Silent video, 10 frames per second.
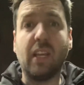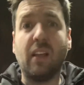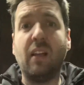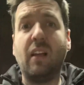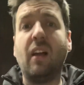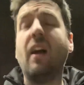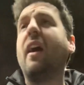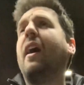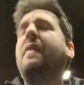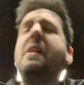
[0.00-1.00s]
it.
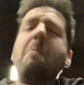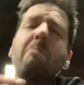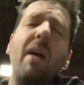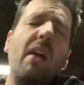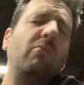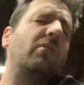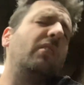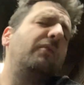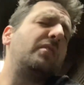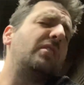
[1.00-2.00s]
And the amount
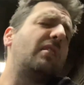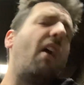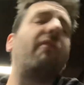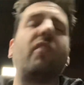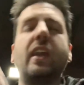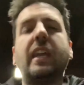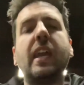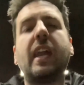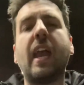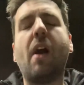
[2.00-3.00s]
of stuff they
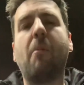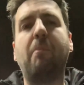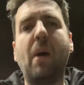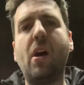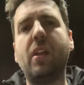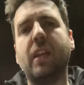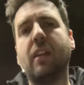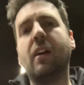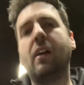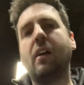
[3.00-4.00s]
kick out burning
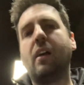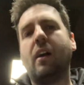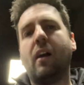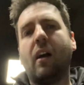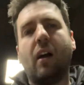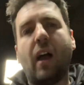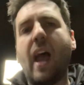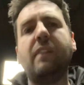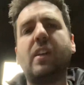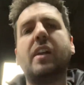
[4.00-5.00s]

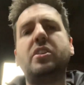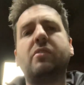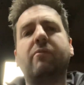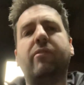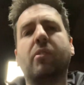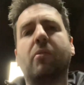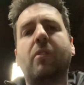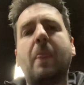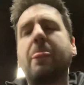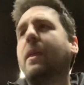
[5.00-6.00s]
aviation fuel
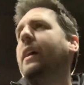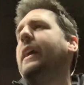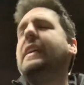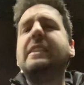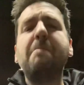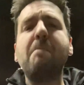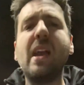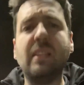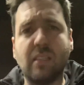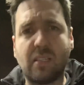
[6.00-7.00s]
is
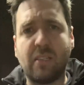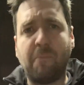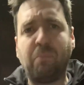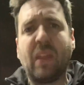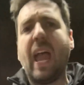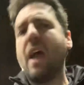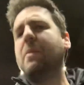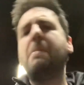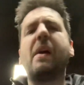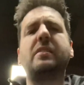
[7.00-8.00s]
immense. How many
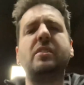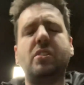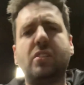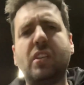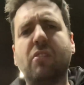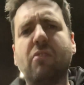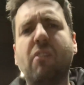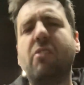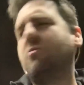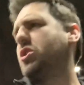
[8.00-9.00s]
buses do you see on the
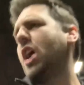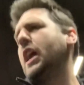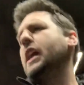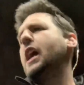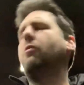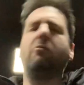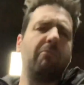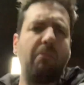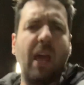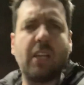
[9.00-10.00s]
road chugging out
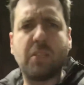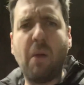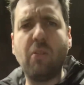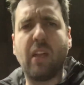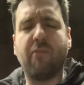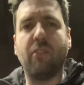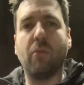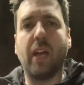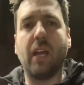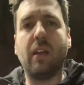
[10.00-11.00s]
black smoke
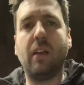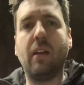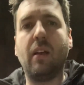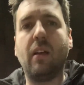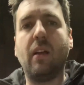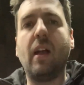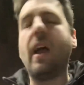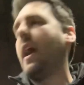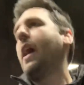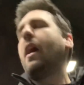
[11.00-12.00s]
everywhere?
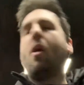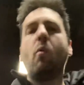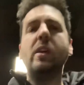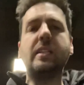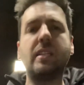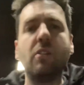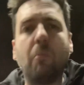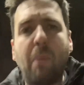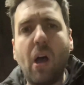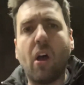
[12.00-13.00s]
We still
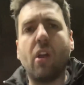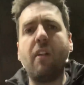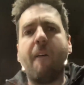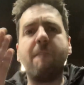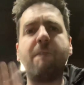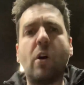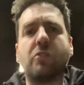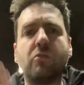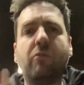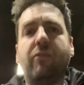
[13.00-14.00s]
burn
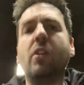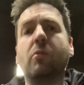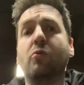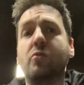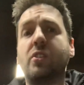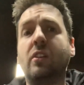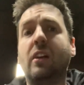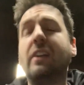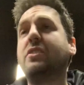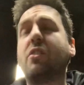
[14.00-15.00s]
fossil fuels to